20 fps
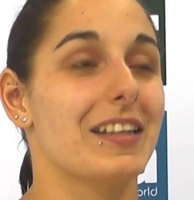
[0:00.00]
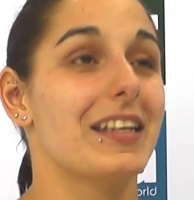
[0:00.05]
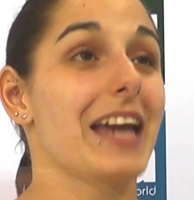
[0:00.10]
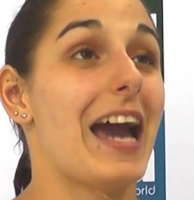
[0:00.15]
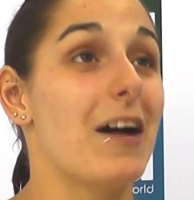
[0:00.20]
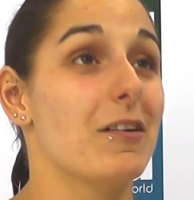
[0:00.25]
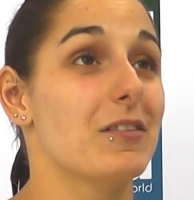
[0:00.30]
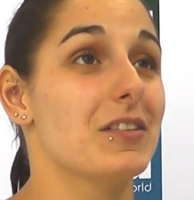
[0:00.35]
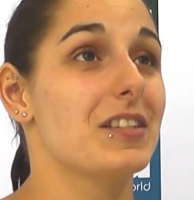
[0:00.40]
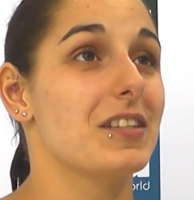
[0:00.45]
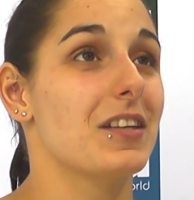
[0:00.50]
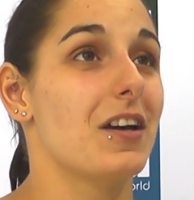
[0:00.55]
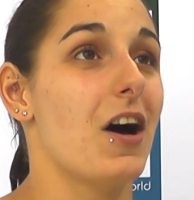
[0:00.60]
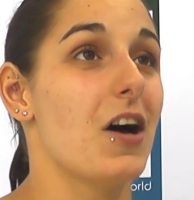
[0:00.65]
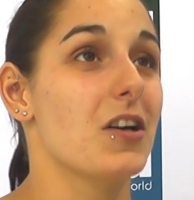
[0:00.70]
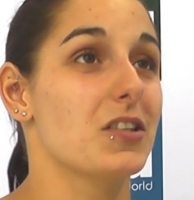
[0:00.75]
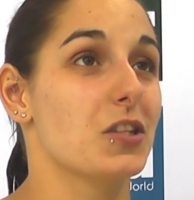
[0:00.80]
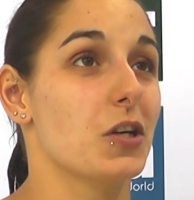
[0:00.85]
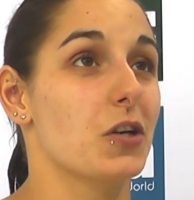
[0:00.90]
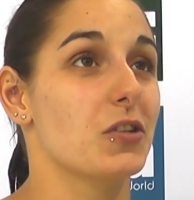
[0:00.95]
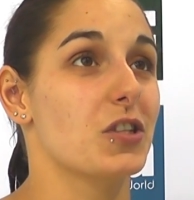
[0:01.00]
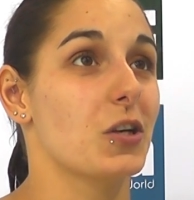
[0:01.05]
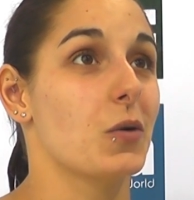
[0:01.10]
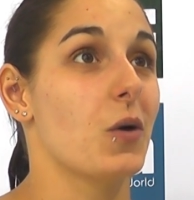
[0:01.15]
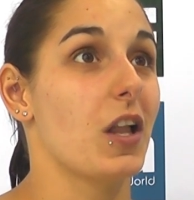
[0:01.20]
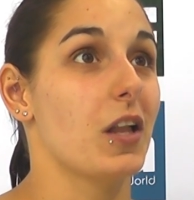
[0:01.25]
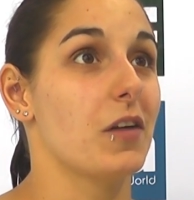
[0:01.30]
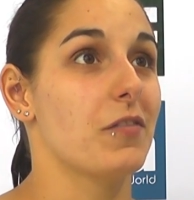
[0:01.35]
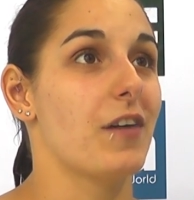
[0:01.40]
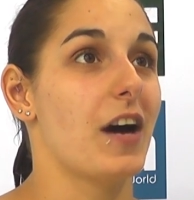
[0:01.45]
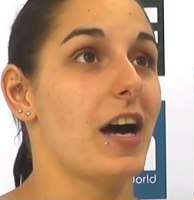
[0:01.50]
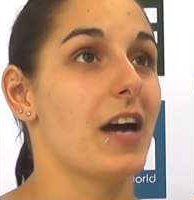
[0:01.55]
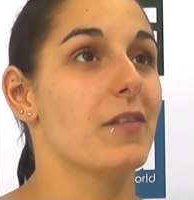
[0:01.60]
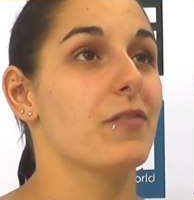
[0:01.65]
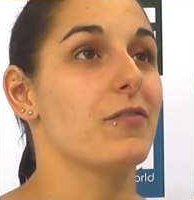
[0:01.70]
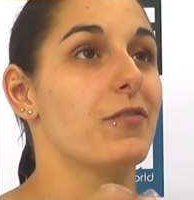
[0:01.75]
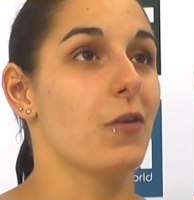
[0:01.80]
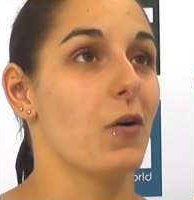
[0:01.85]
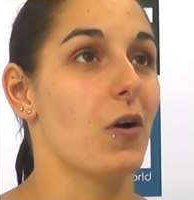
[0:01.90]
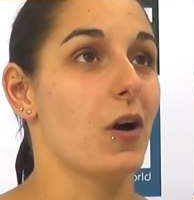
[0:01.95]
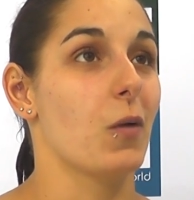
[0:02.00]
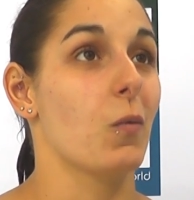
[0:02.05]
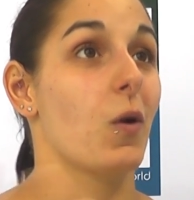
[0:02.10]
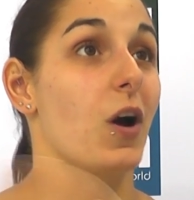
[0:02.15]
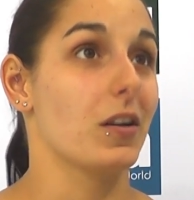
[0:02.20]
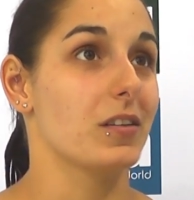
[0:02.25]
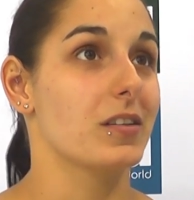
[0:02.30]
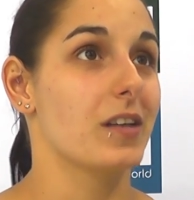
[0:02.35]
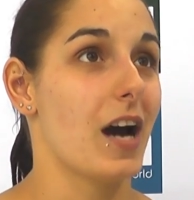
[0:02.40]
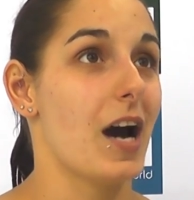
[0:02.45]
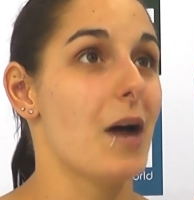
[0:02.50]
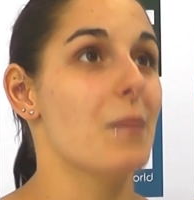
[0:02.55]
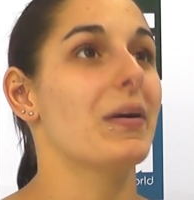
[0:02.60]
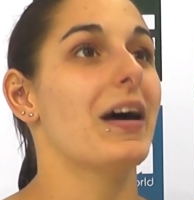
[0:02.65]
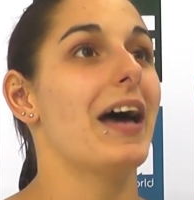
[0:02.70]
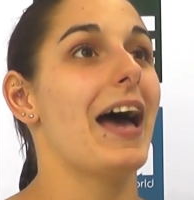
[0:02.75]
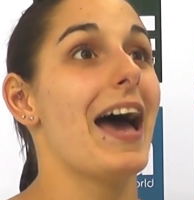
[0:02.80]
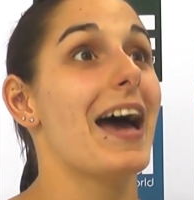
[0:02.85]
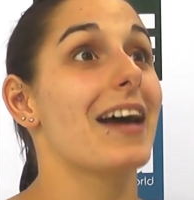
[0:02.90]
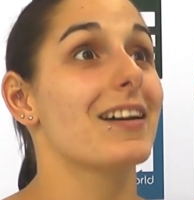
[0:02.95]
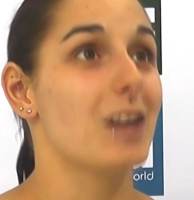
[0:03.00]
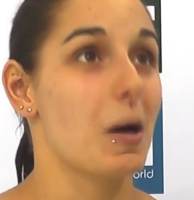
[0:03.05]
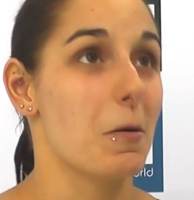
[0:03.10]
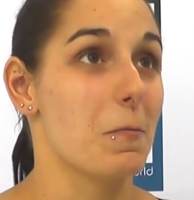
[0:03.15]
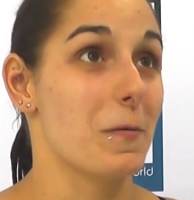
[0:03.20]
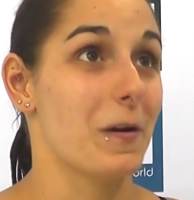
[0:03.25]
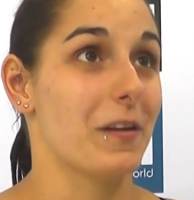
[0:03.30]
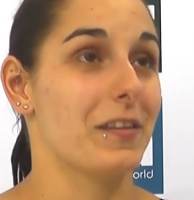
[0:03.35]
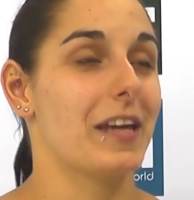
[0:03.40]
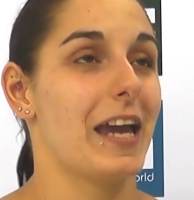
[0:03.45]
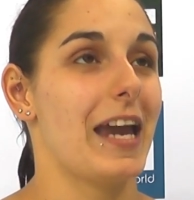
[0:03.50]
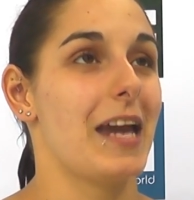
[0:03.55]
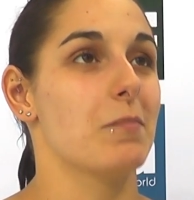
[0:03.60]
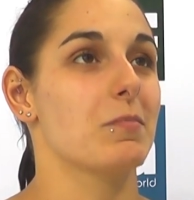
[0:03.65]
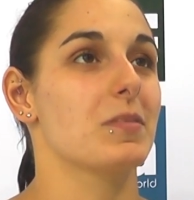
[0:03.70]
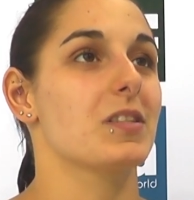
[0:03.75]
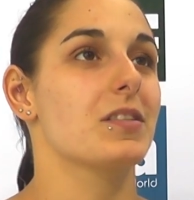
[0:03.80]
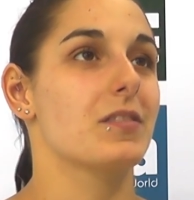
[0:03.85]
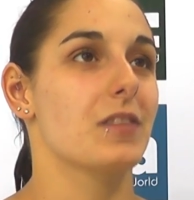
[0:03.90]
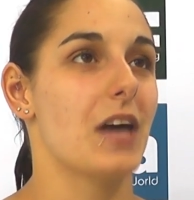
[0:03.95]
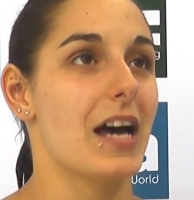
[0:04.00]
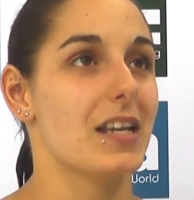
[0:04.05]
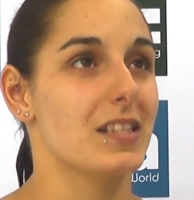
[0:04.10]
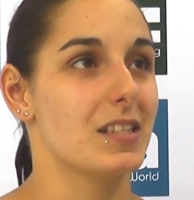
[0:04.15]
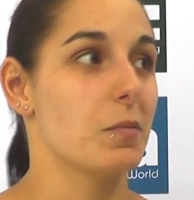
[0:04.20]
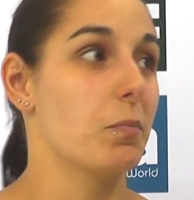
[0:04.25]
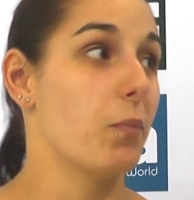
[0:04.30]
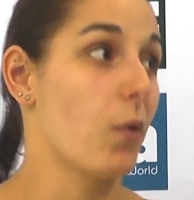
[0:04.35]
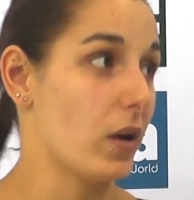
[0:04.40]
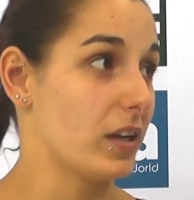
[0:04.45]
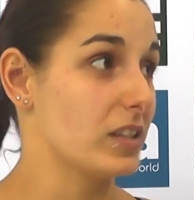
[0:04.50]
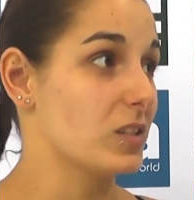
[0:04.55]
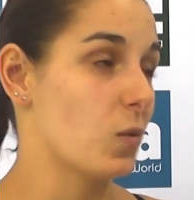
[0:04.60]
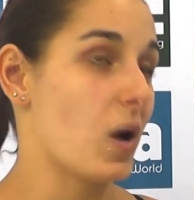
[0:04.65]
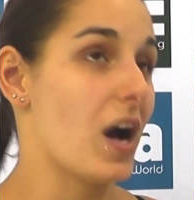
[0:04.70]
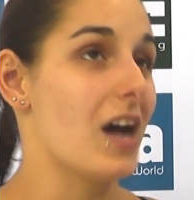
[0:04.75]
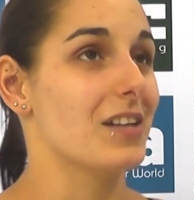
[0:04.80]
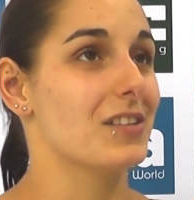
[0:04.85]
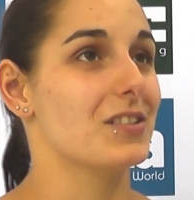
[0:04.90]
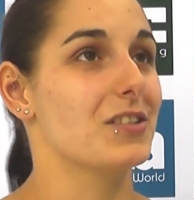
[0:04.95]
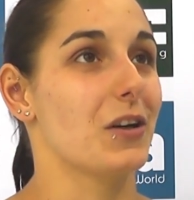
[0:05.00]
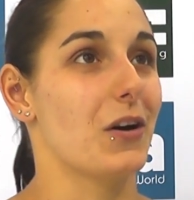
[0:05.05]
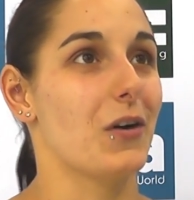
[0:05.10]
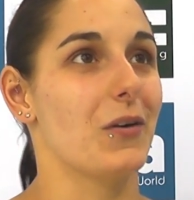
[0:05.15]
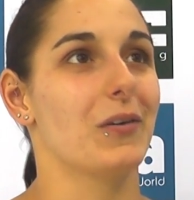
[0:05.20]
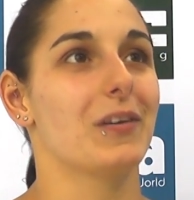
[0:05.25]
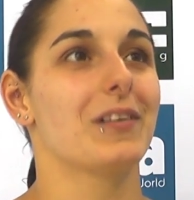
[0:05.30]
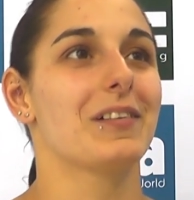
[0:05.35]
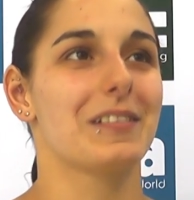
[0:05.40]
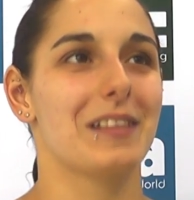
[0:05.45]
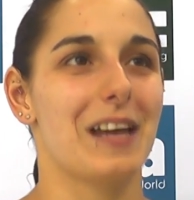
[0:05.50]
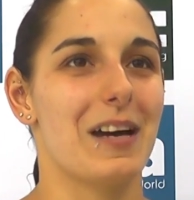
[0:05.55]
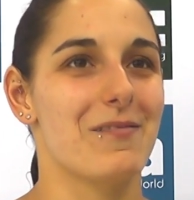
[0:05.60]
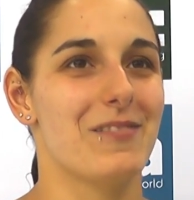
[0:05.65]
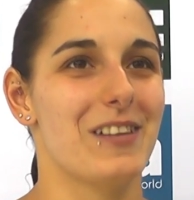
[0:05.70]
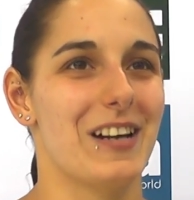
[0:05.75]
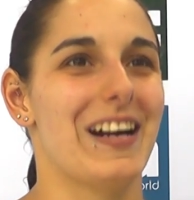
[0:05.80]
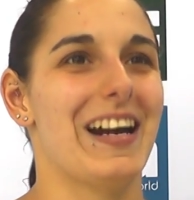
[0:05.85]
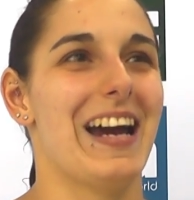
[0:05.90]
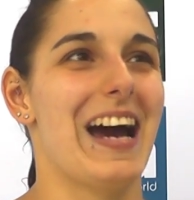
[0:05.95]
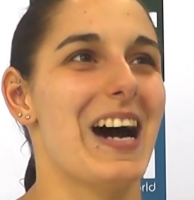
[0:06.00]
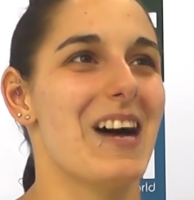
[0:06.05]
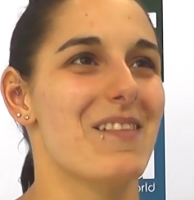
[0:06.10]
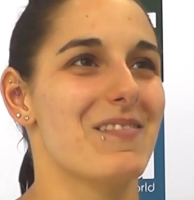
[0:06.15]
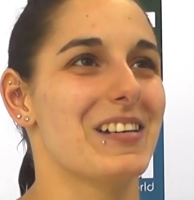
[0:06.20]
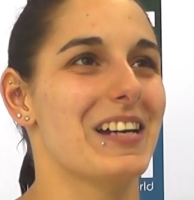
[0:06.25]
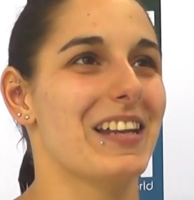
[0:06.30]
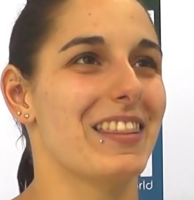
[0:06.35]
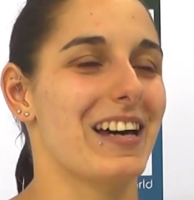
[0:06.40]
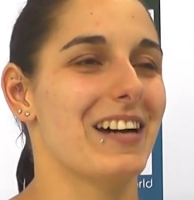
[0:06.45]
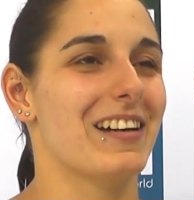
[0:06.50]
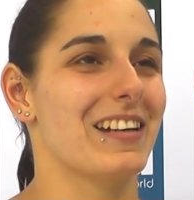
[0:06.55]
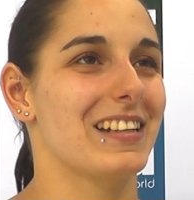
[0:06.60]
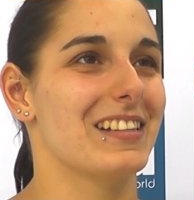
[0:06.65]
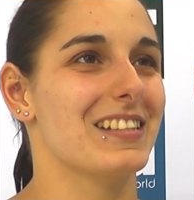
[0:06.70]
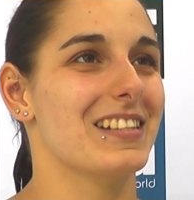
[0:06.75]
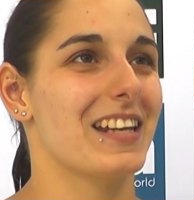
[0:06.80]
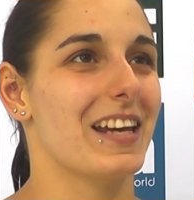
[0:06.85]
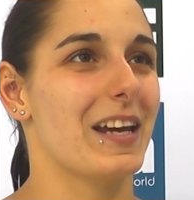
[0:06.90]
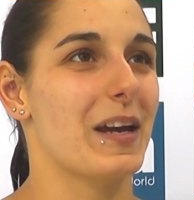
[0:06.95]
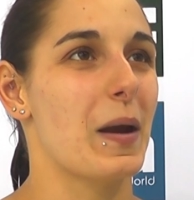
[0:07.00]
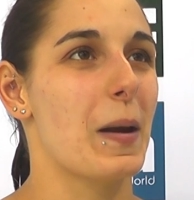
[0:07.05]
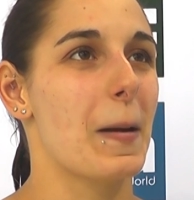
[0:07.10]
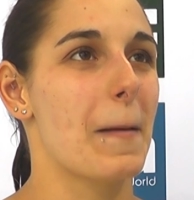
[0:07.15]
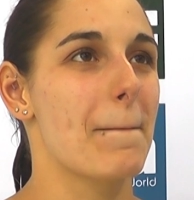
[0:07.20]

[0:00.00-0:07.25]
counts also to qualify for World Cup and Commonwealth Games as the points wise, so I'm very happy with how it is today.